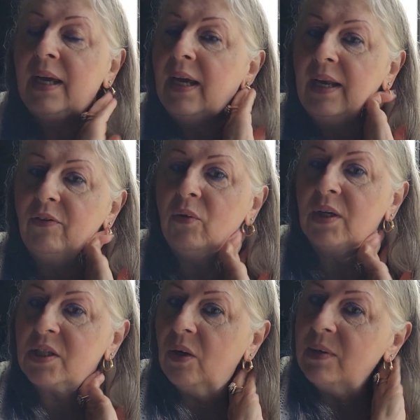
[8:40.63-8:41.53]
And of
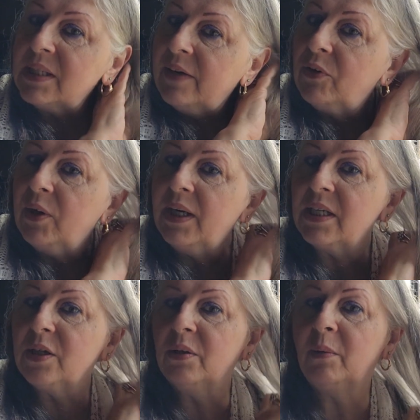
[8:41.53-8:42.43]
course, always give credit
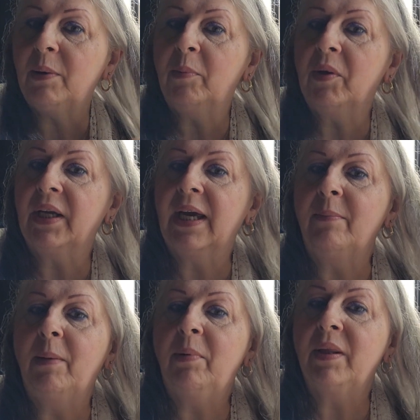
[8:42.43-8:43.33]
to the people that
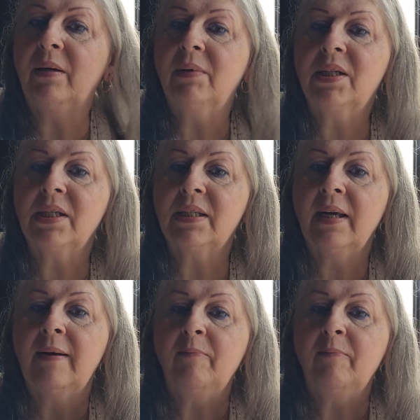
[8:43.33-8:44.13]
came up with it, which is